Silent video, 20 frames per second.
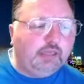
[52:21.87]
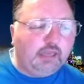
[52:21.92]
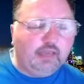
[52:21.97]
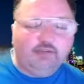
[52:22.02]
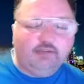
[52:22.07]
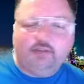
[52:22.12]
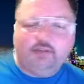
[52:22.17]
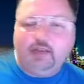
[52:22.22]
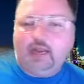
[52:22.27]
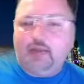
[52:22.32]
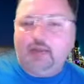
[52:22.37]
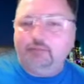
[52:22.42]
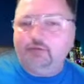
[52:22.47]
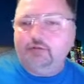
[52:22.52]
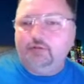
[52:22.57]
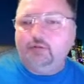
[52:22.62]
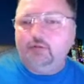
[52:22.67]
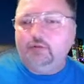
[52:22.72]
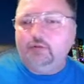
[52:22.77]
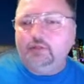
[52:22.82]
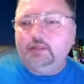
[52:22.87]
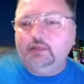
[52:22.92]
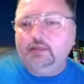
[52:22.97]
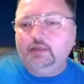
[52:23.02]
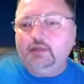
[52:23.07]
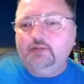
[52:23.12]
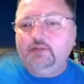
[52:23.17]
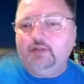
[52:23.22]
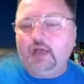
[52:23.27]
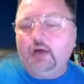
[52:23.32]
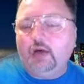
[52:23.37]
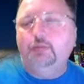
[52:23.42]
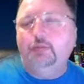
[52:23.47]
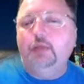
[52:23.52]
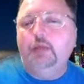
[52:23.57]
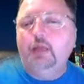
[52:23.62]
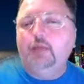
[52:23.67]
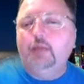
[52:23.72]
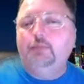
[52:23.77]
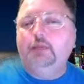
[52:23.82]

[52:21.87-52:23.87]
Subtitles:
yes, it absolutely does help,